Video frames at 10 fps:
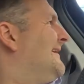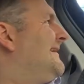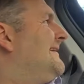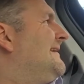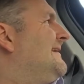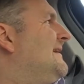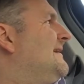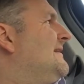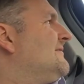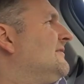
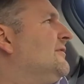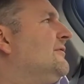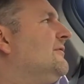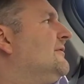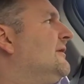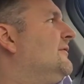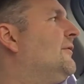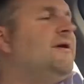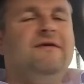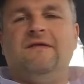It is a little
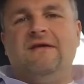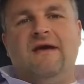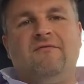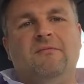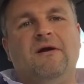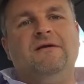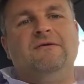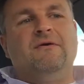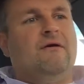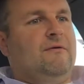annoying that you have a brand
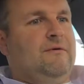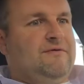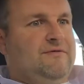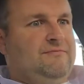new car with